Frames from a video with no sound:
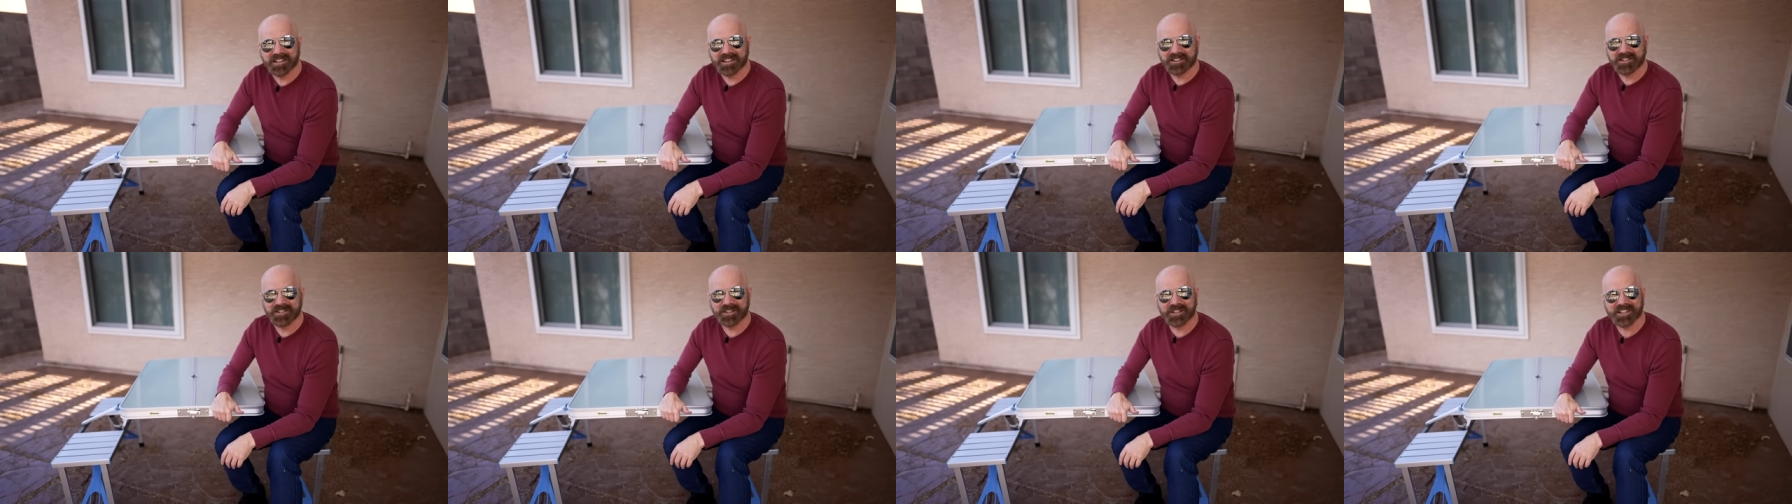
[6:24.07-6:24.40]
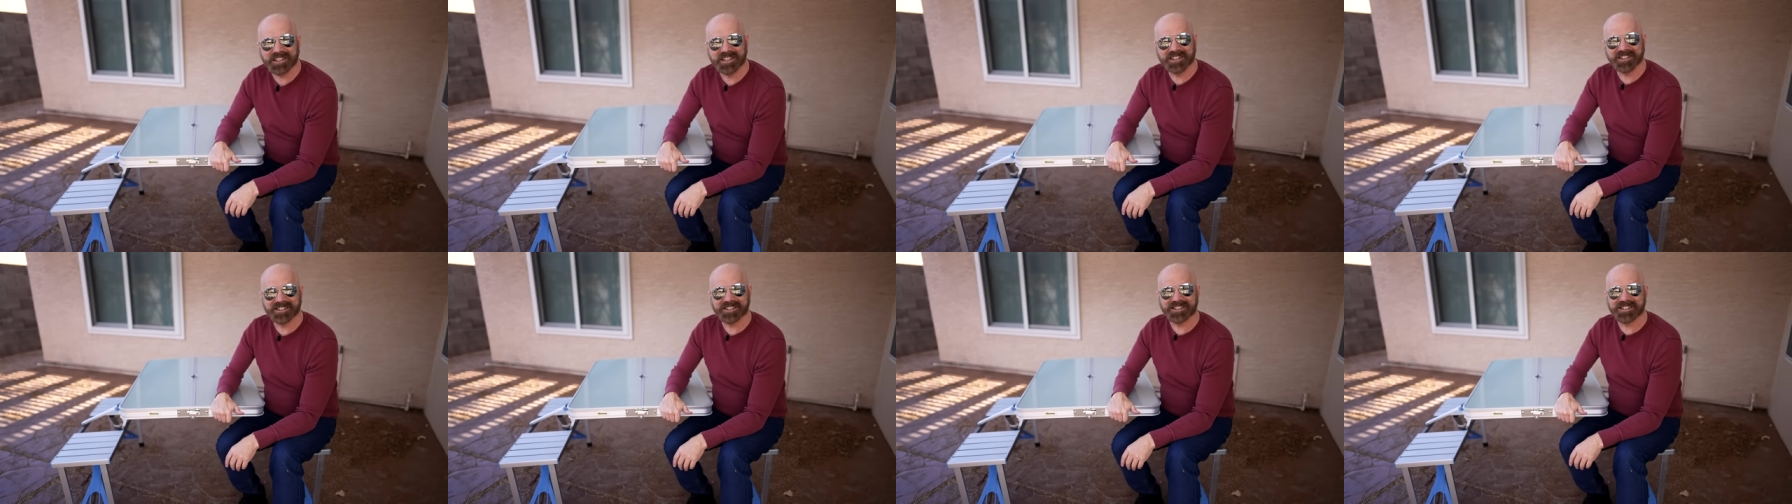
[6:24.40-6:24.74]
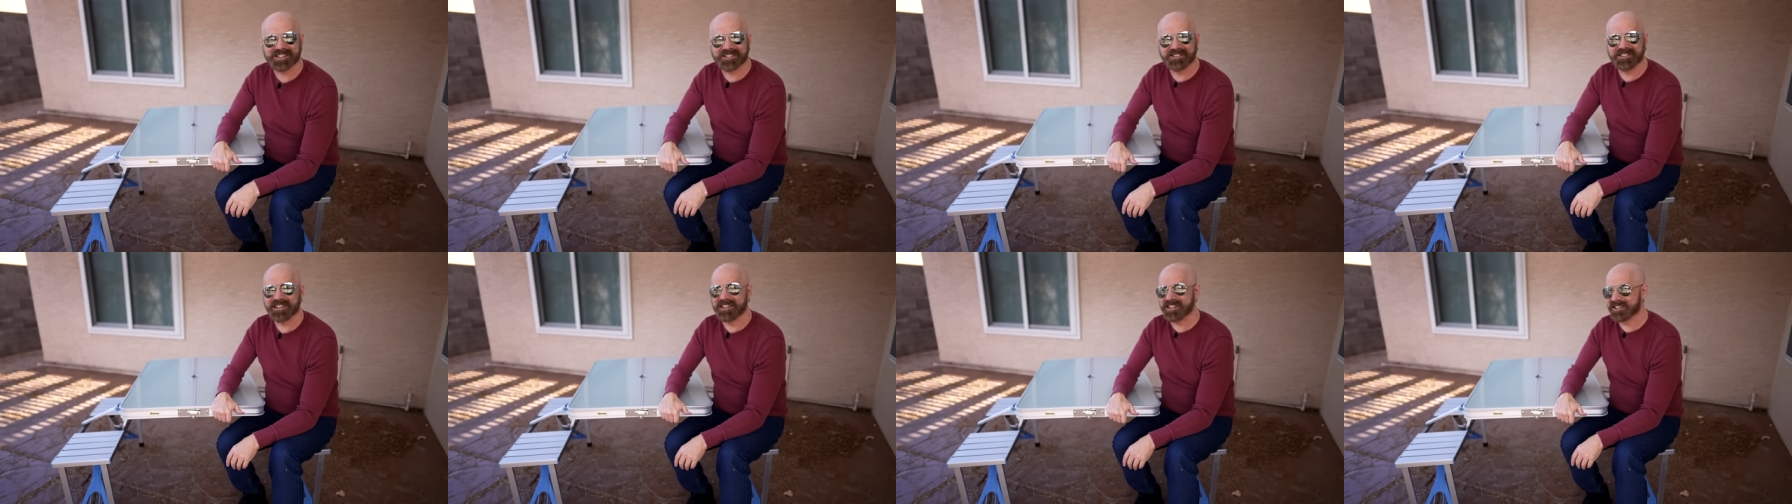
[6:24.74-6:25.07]
as you can hear the
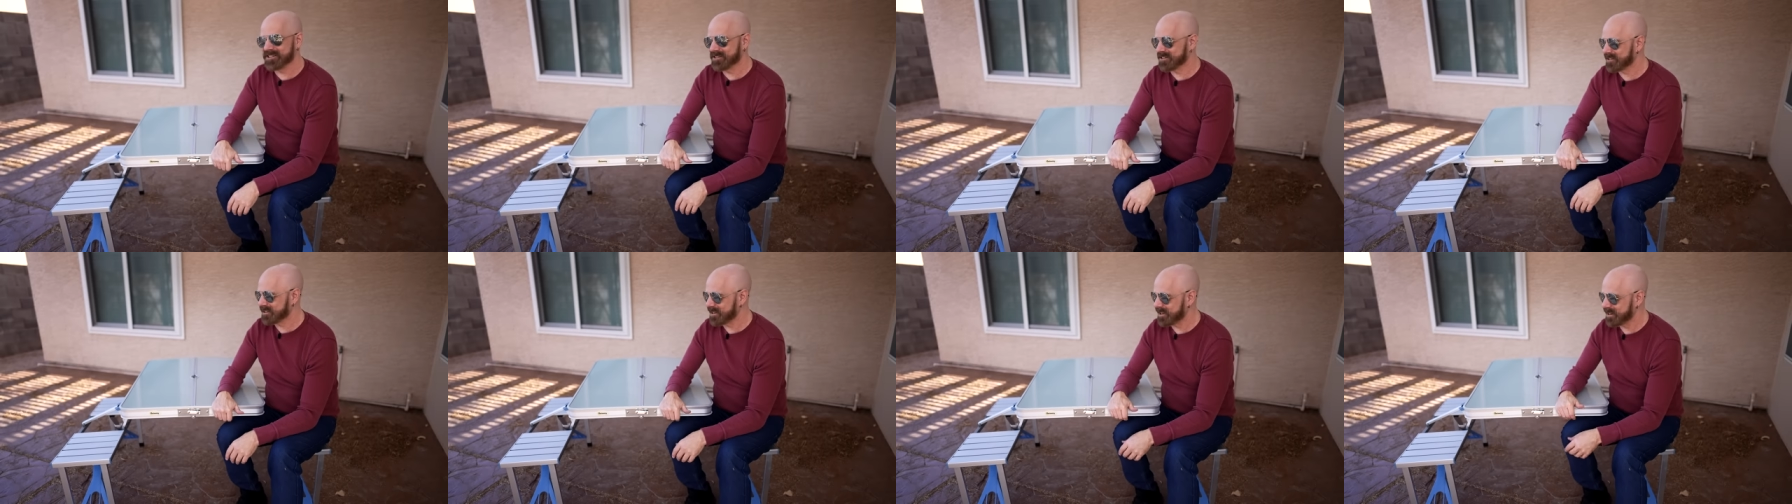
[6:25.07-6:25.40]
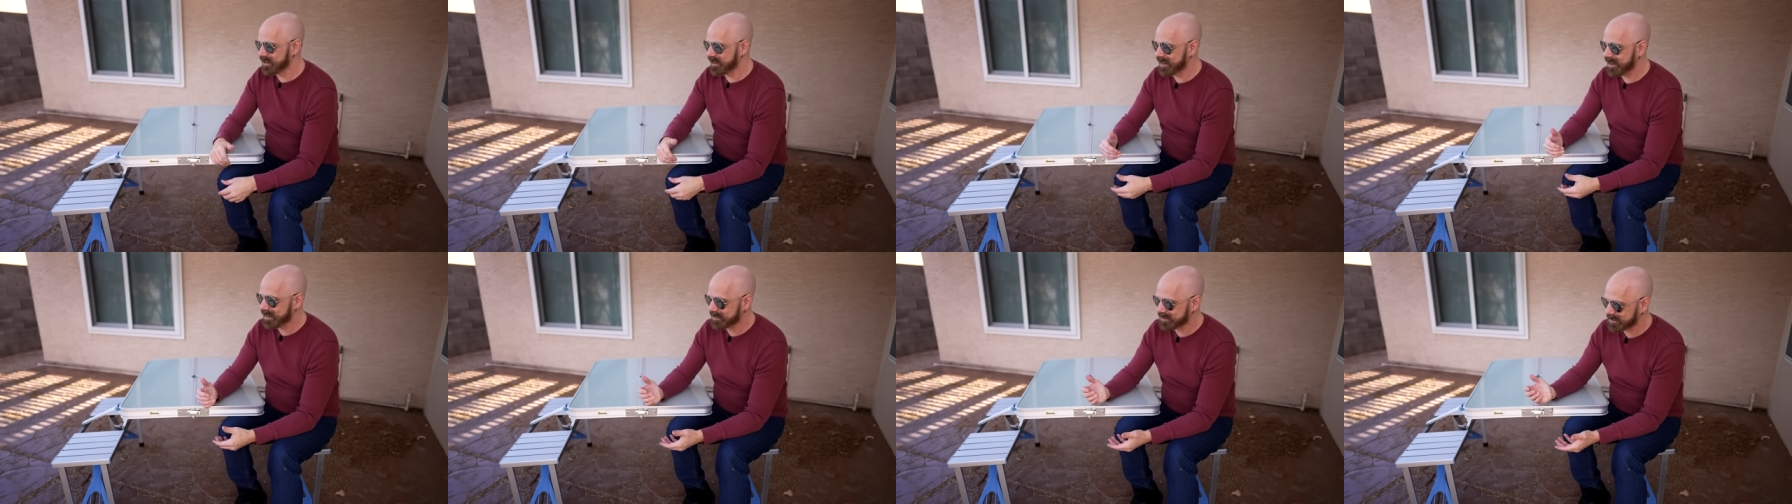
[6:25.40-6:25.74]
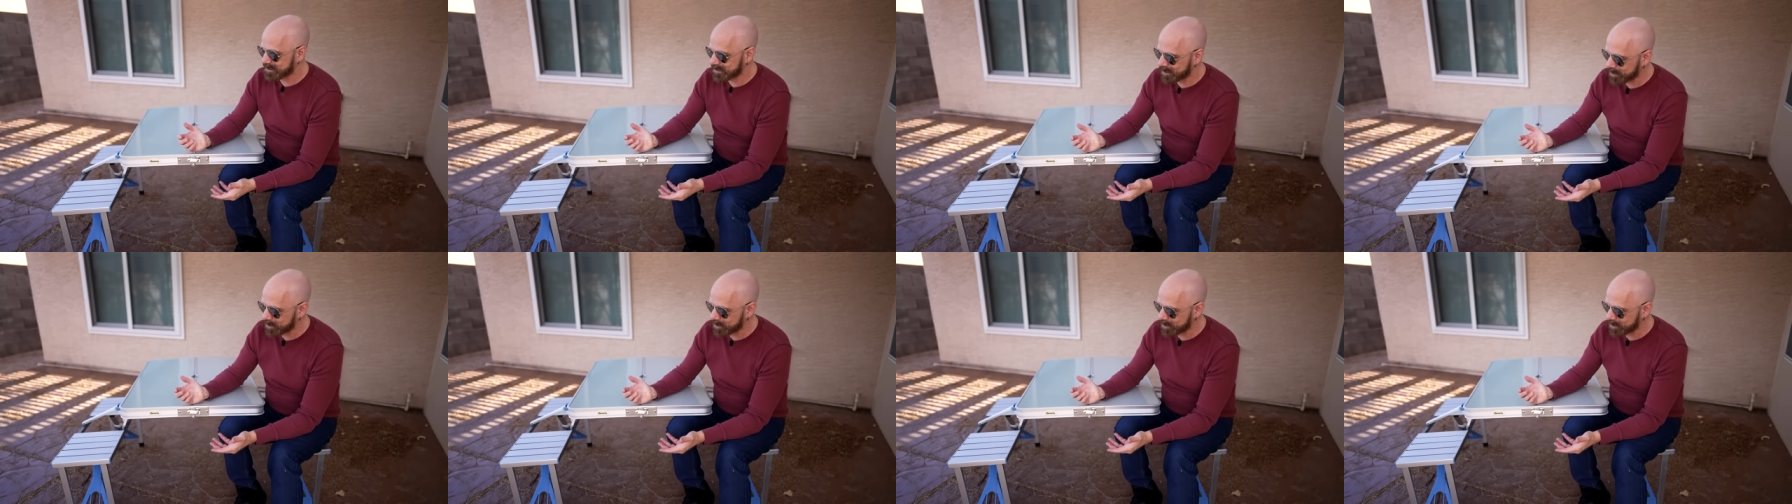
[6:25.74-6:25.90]
squeaking going on. It's a